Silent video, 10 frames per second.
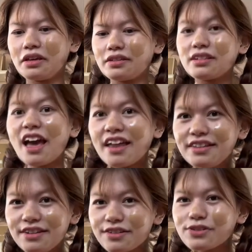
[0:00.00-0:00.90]
10
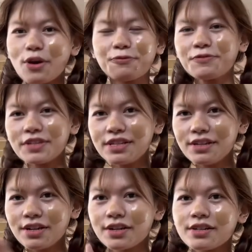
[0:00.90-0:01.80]
years or 50
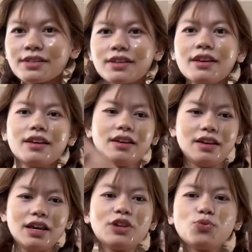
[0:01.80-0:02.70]
years,
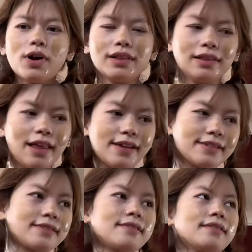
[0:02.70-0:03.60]
it will last